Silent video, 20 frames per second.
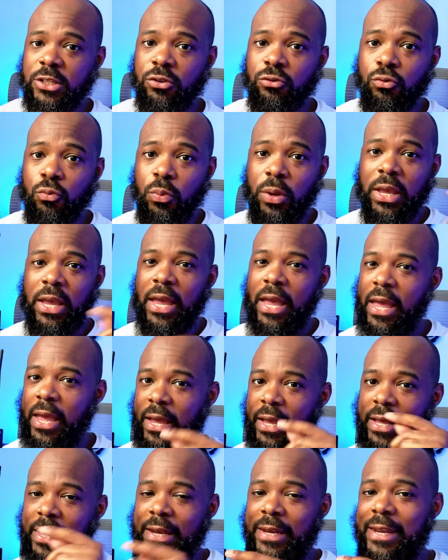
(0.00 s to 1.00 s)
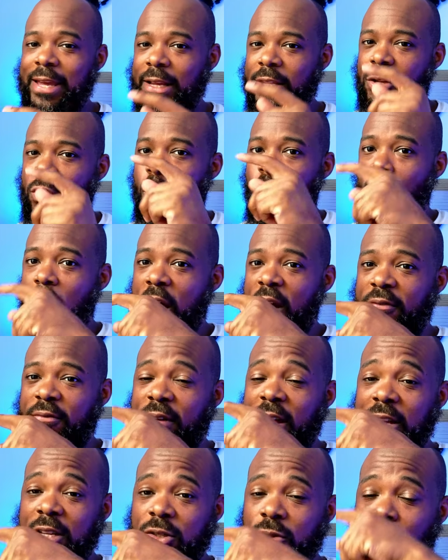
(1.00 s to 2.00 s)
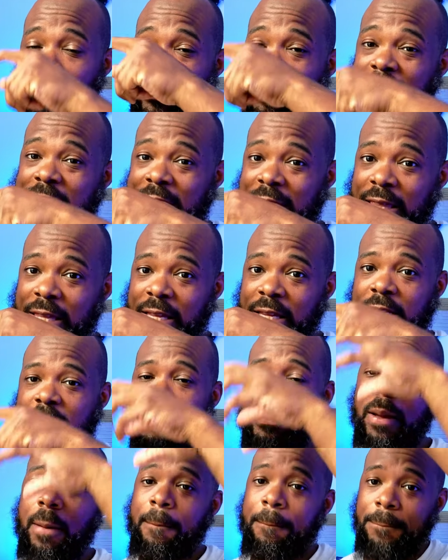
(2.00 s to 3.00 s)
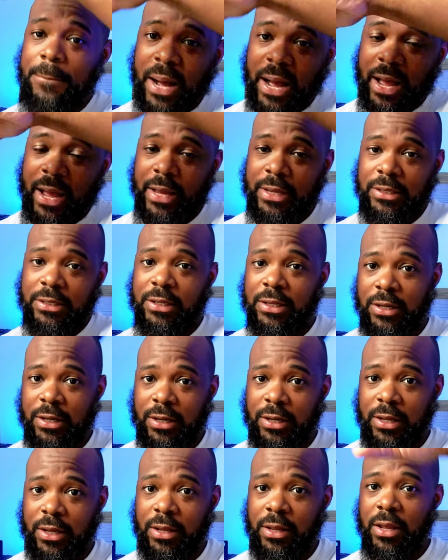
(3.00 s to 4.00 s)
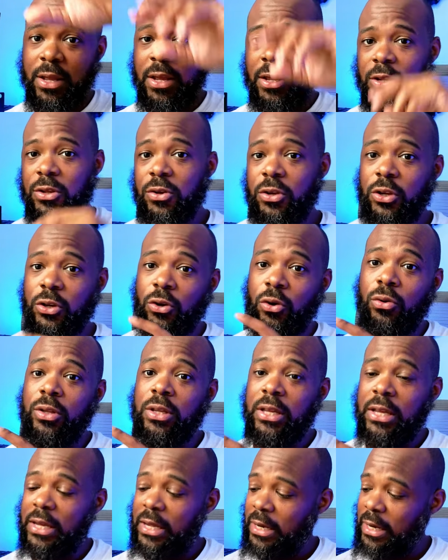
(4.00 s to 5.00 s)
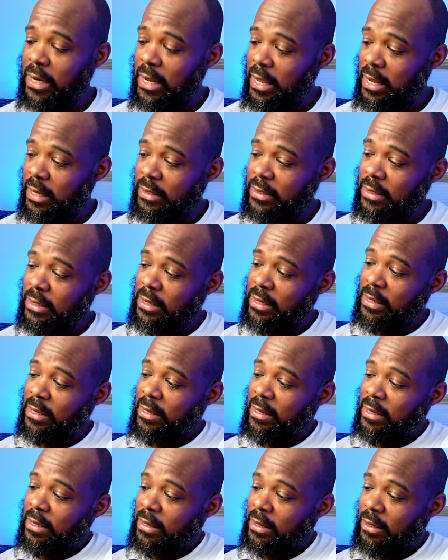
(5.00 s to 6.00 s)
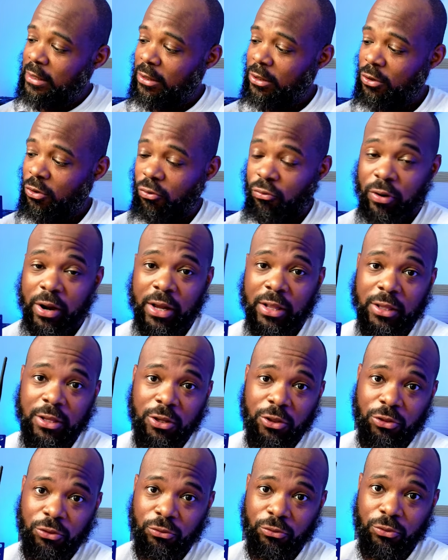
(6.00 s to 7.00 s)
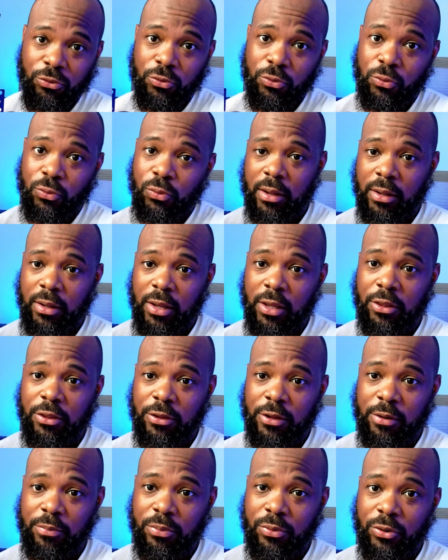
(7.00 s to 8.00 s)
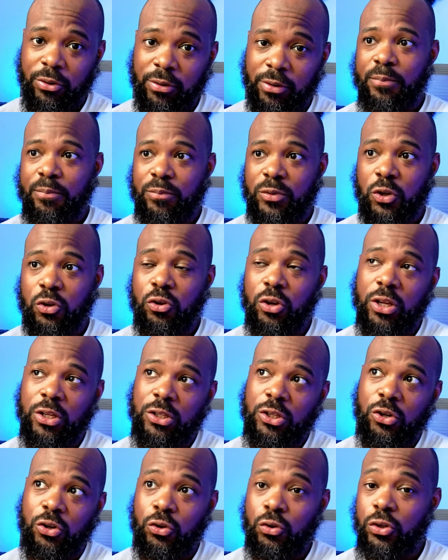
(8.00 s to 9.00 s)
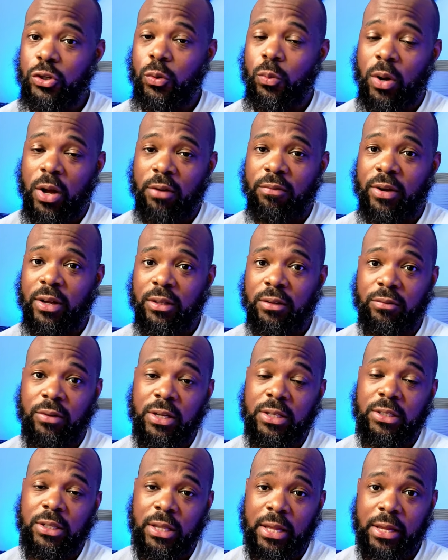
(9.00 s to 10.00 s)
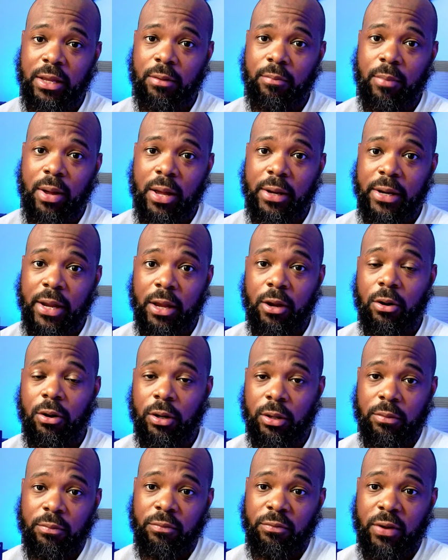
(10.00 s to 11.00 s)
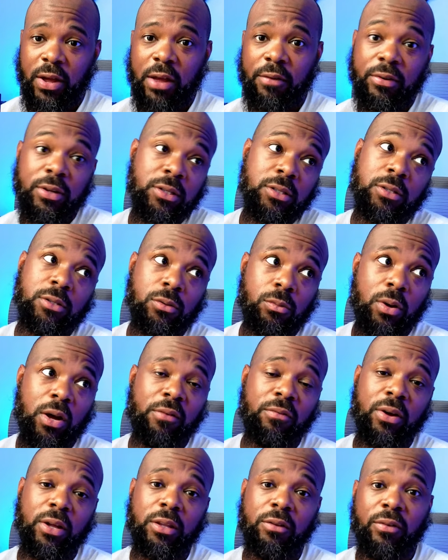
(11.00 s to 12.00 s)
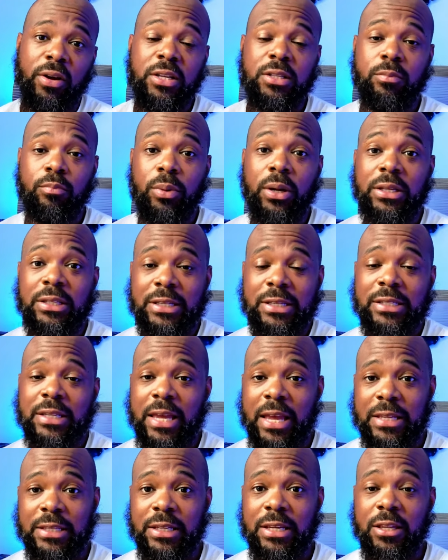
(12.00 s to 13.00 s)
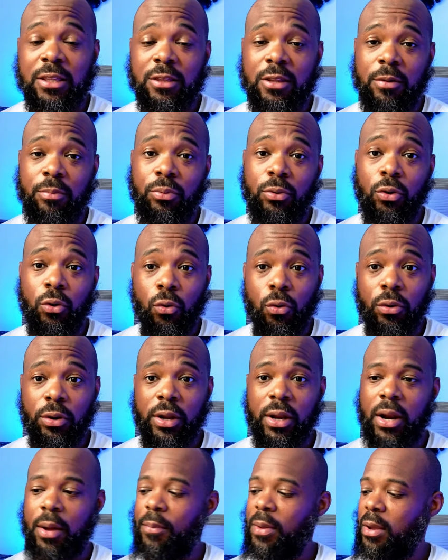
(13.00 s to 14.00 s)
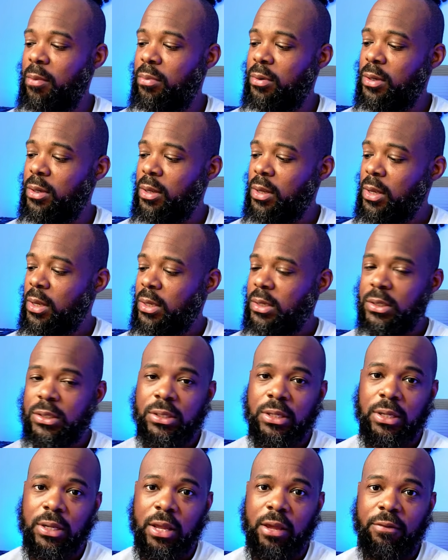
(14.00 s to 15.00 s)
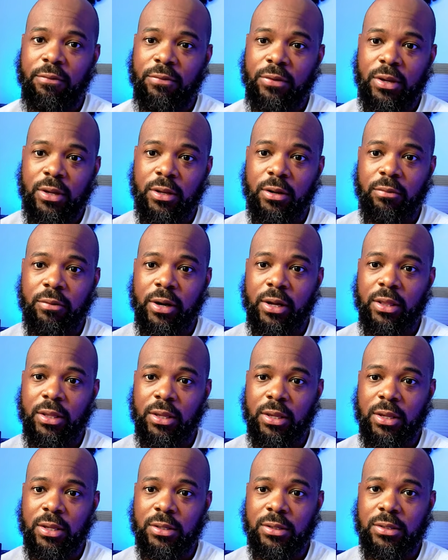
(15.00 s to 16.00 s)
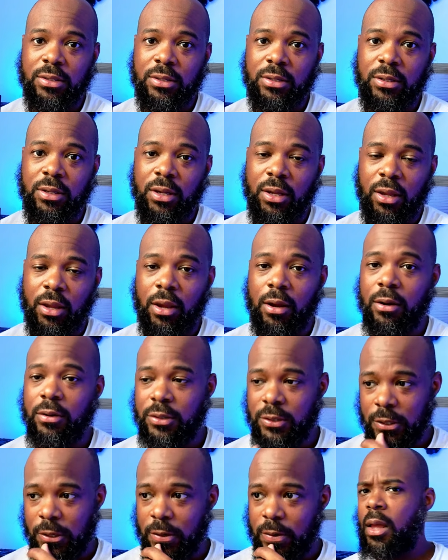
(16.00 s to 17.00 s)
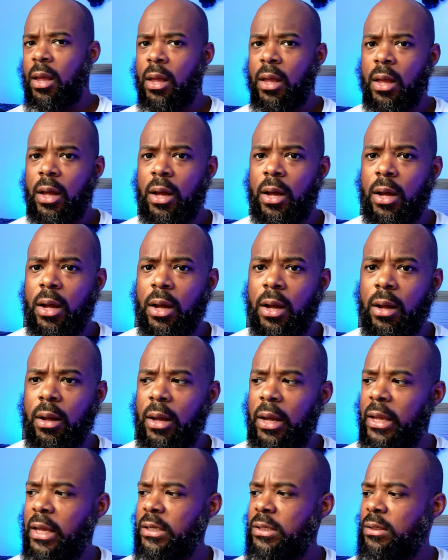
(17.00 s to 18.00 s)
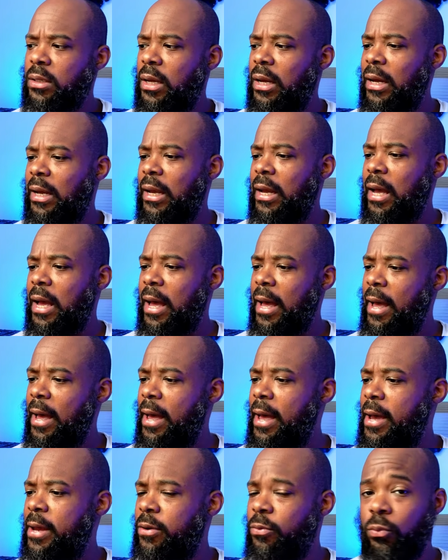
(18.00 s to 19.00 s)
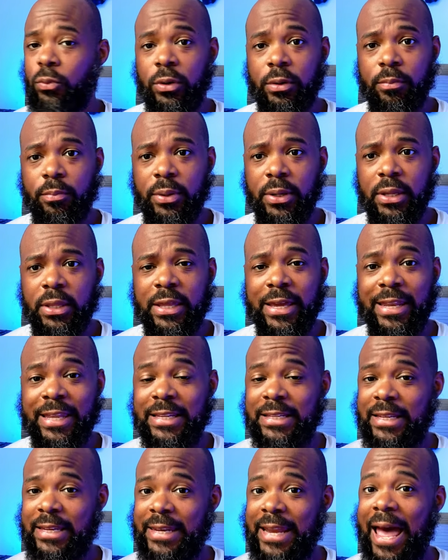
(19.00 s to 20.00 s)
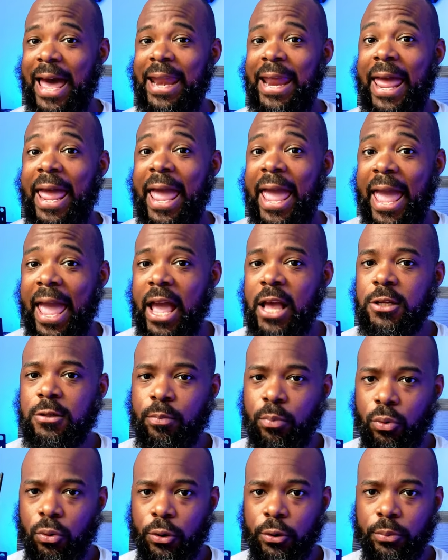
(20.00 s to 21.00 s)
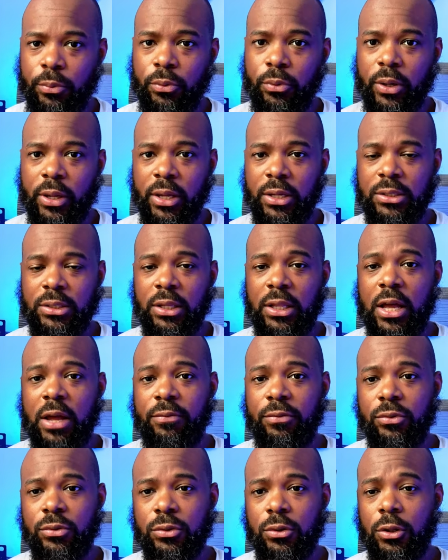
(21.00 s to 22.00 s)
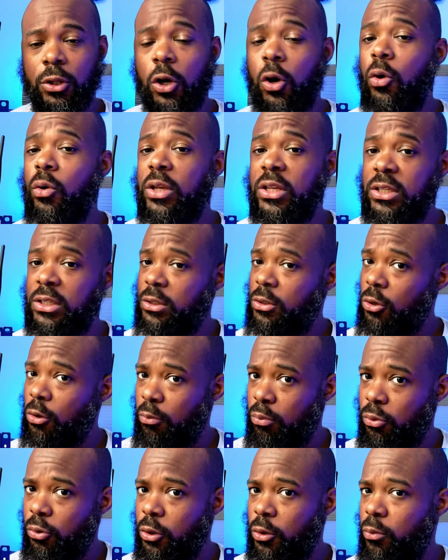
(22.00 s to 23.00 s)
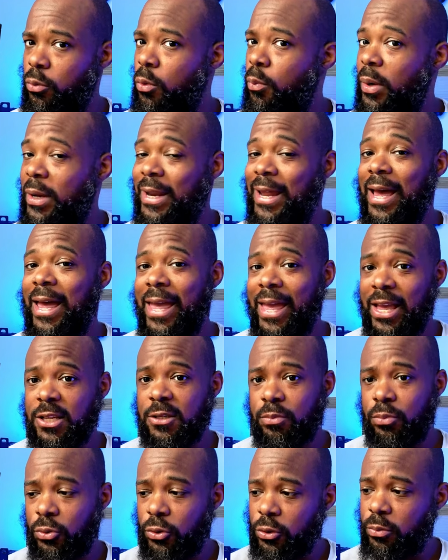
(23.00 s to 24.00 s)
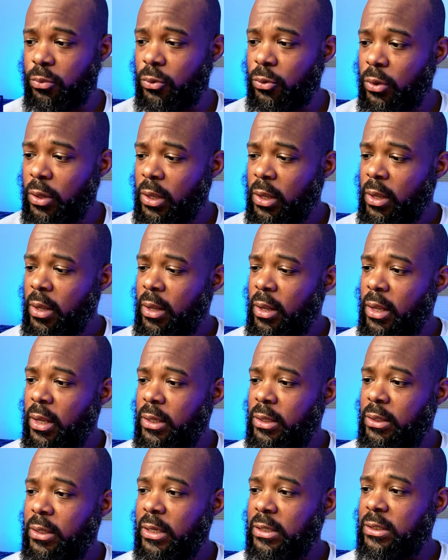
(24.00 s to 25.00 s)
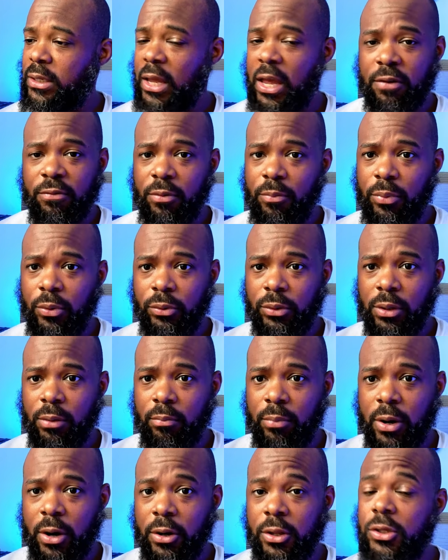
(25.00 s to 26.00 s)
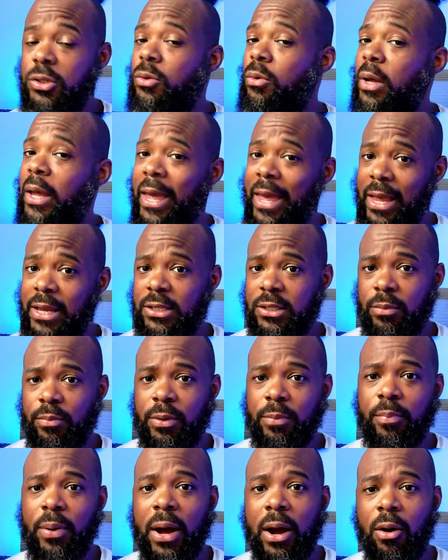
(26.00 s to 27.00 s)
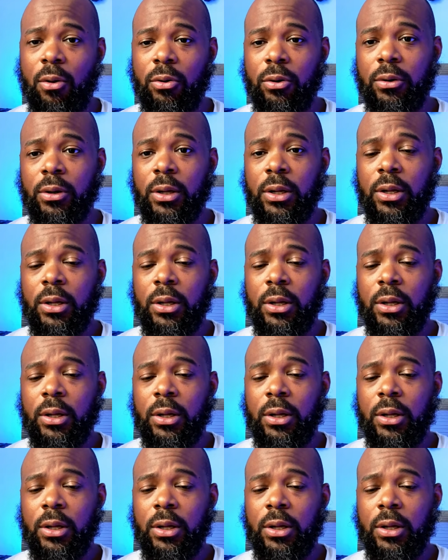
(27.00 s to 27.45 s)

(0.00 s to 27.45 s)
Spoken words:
Group can't connect a Wi-Fi source to this to bind to the internet. You can only connect directly through Ethernet port. So you can still use a Wi-Fi device like my Nighthawk M5 because it's a Wi-Fi device, but since it has Ethernet port on it, I'm able to send that feed directly into here. So I guess a con would be that it's not as portable as the LiveU Solo. It's still portable, but not as portable. It doesn't have a built-in battery, so it has to be powered.